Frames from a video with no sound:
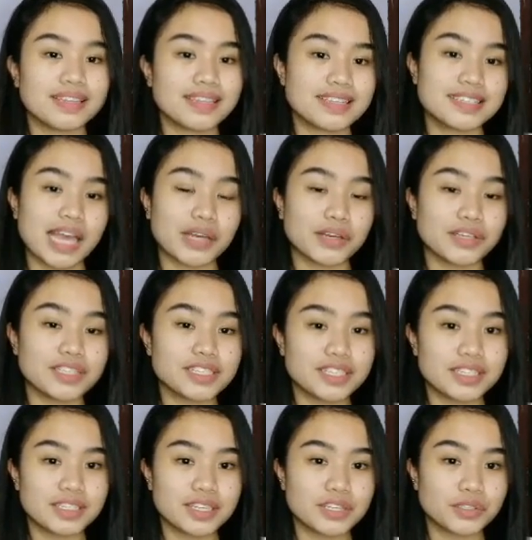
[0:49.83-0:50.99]
The second is
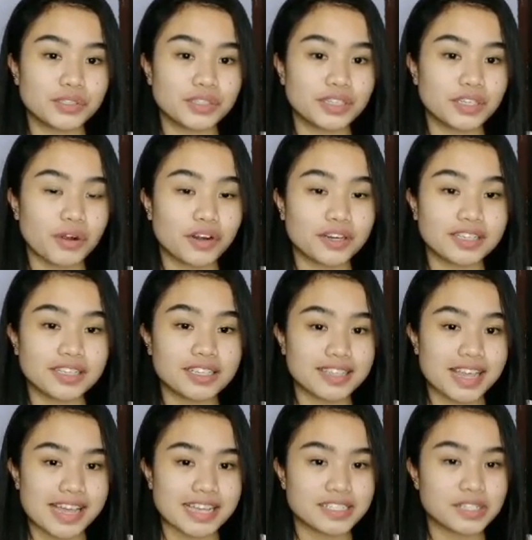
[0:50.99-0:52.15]
a teacher recording the
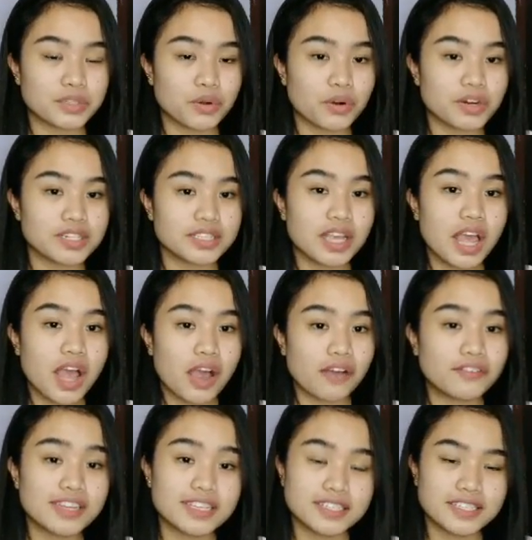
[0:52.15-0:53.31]
test scores
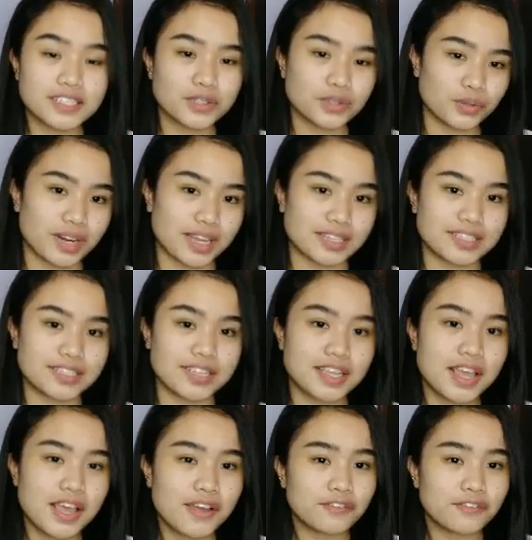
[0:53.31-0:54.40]
of his students.